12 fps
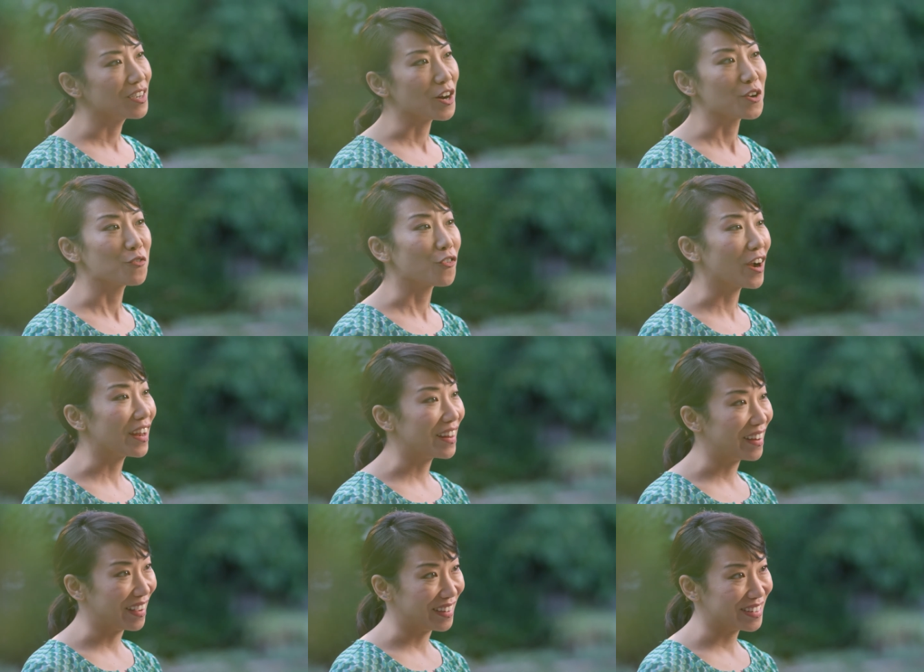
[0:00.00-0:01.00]
on a Friday
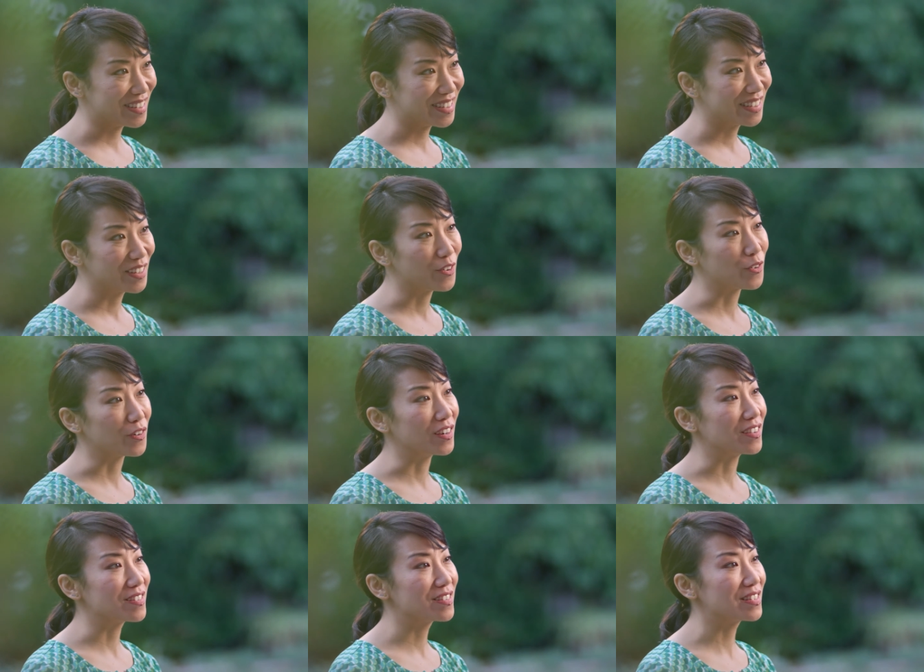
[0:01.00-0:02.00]
night or
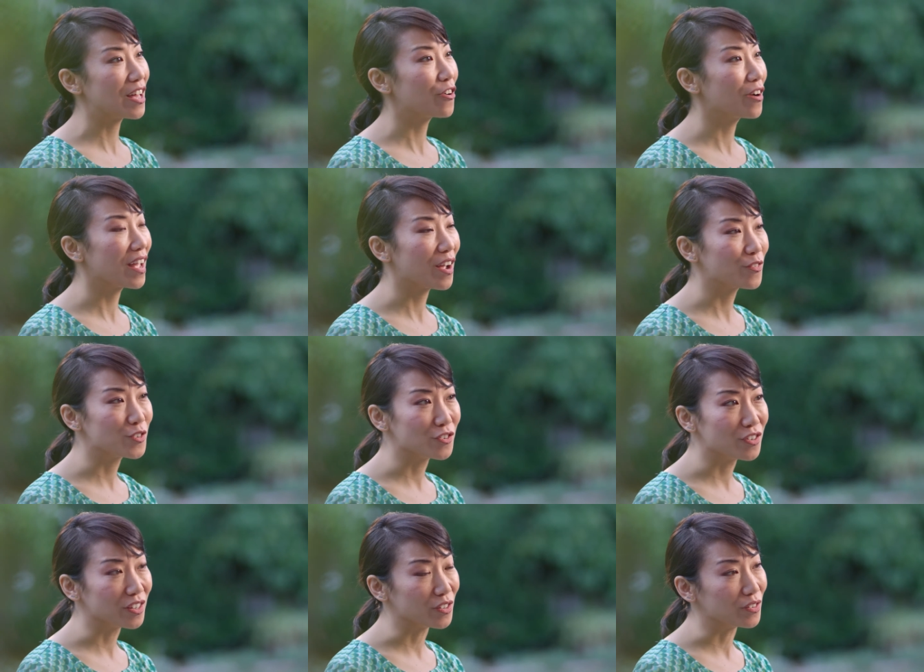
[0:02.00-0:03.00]
a Saturday
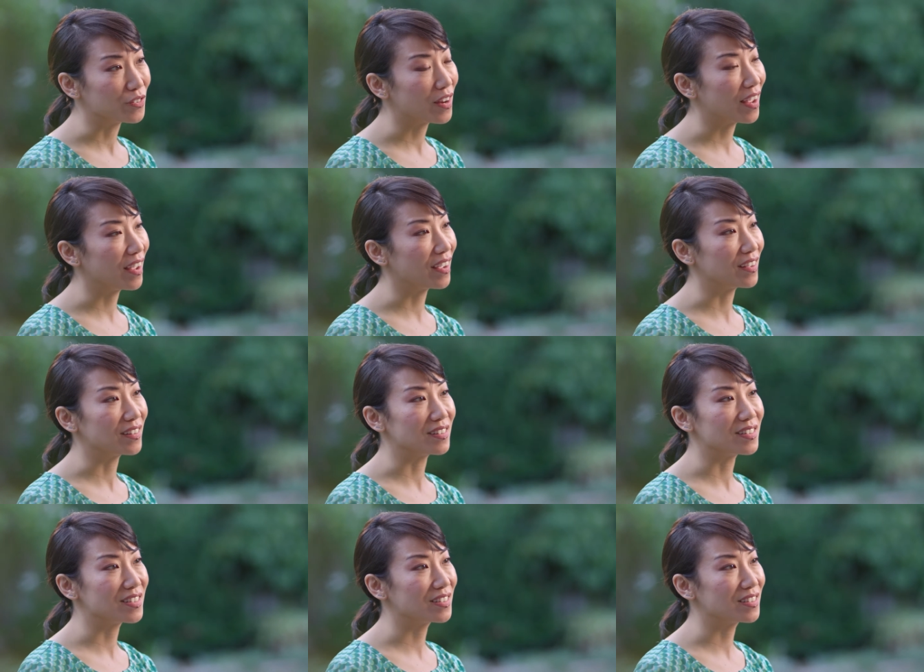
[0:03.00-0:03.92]
afternoon, and